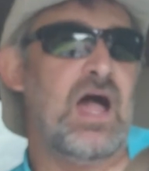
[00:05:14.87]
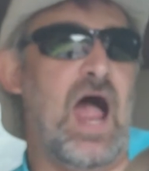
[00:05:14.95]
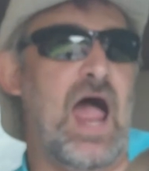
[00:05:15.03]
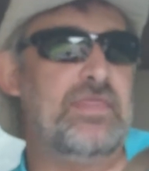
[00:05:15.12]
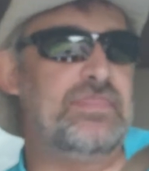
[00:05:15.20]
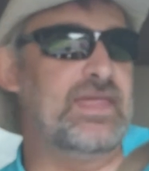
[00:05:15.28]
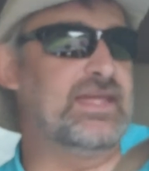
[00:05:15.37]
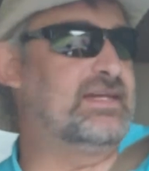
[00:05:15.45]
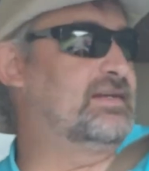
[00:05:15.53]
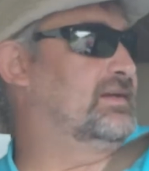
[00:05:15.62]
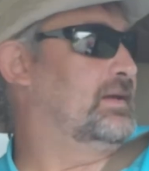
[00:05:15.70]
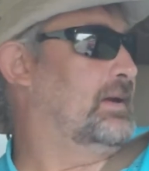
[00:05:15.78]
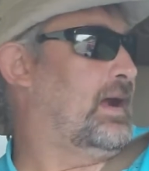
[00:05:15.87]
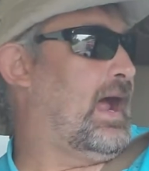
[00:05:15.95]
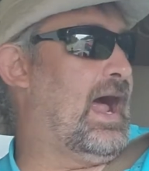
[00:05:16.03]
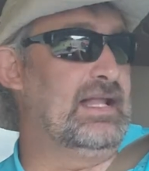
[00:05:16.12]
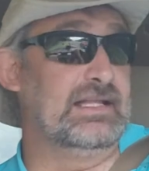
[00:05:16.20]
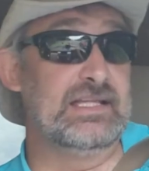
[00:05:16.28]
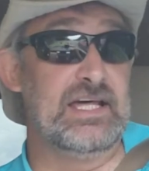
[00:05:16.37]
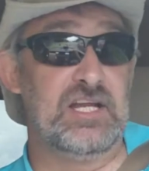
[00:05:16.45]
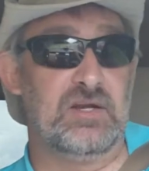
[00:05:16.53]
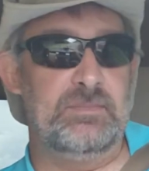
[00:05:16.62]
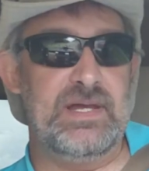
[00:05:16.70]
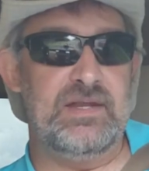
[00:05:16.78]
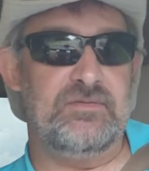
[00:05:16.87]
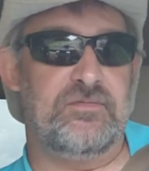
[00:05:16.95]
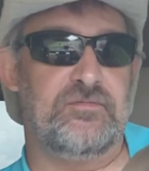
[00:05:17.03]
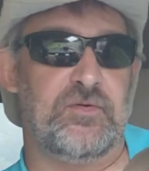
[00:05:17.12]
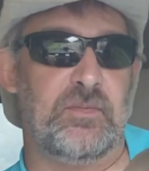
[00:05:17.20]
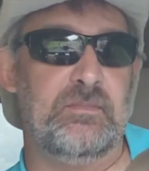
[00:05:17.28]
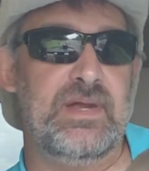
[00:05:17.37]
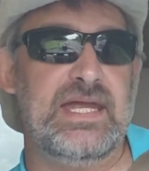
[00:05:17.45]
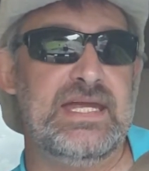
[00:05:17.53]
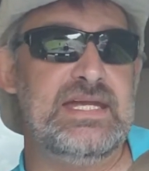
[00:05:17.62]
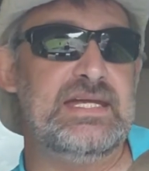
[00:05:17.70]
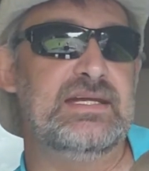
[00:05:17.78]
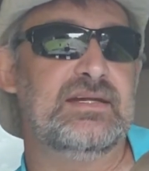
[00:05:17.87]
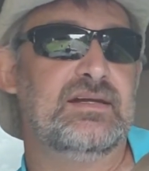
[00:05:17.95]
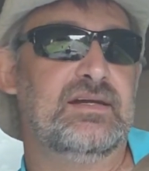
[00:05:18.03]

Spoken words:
I think a little bit for me,